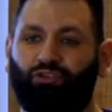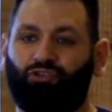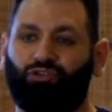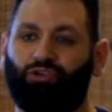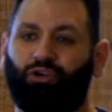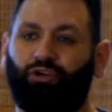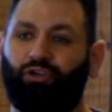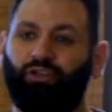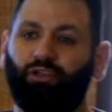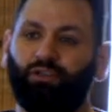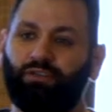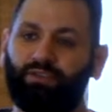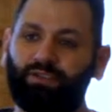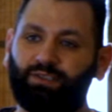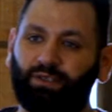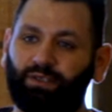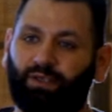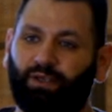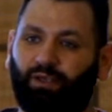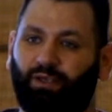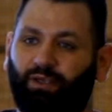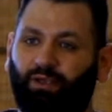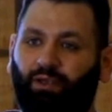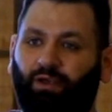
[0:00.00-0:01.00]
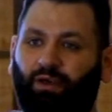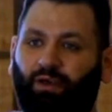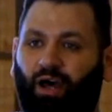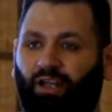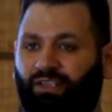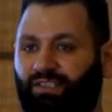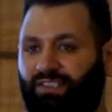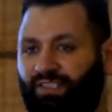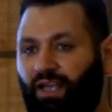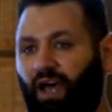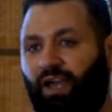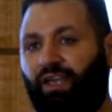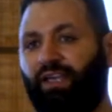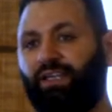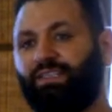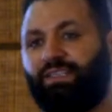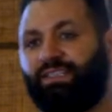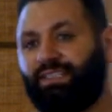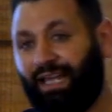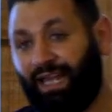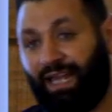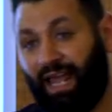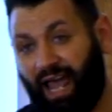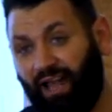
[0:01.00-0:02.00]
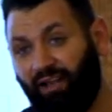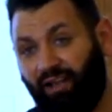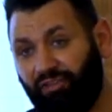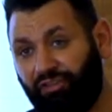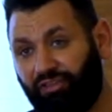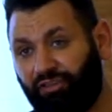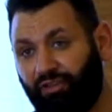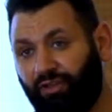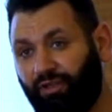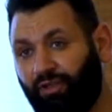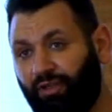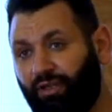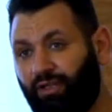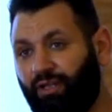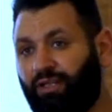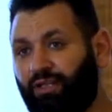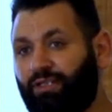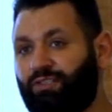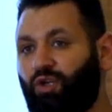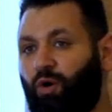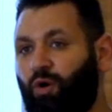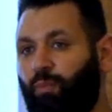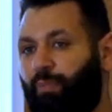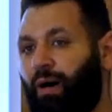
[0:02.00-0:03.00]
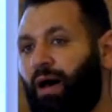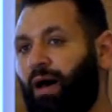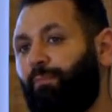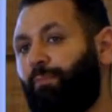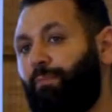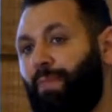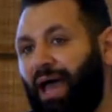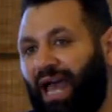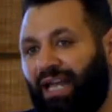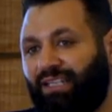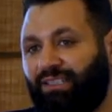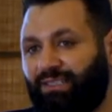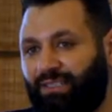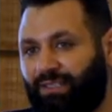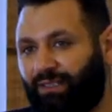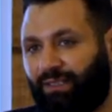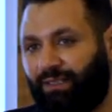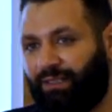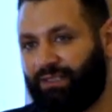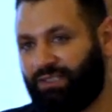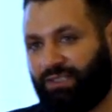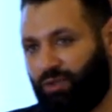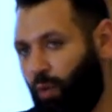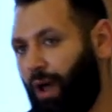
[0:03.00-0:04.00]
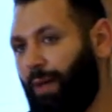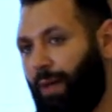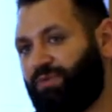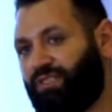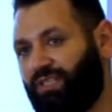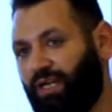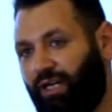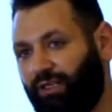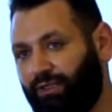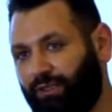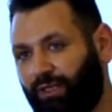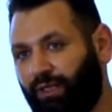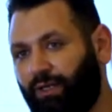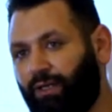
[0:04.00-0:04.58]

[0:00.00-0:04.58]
journals on science and health. So PubMed, it's a website.